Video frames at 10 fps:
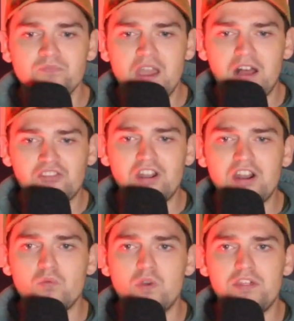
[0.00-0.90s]
I'll start
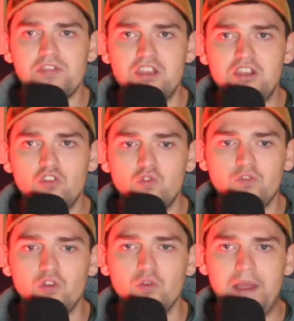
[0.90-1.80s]
with the two
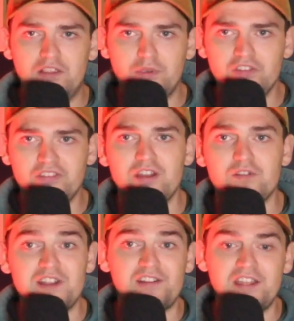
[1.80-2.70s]
fullbacks because they're
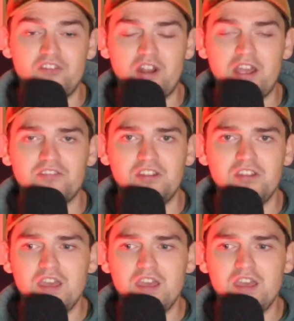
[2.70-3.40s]
very interesting